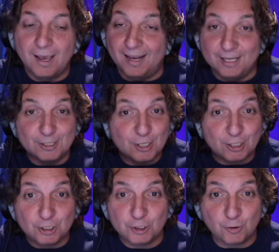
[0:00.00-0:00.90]
And he's
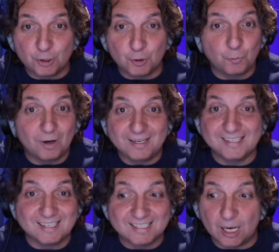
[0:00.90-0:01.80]
going to show you what
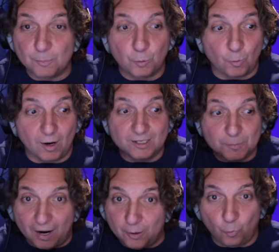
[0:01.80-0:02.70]
his example was
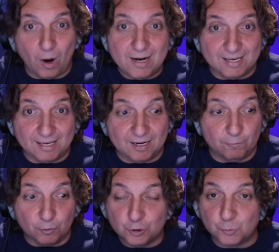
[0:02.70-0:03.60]
by writing it
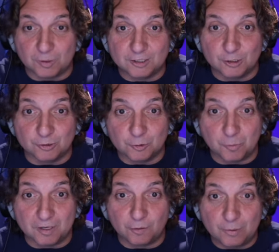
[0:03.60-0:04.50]
in verse twenty-two and
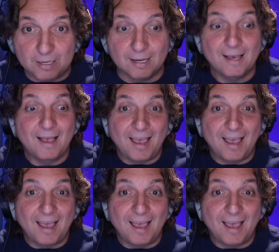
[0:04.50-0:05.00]
twenty-three.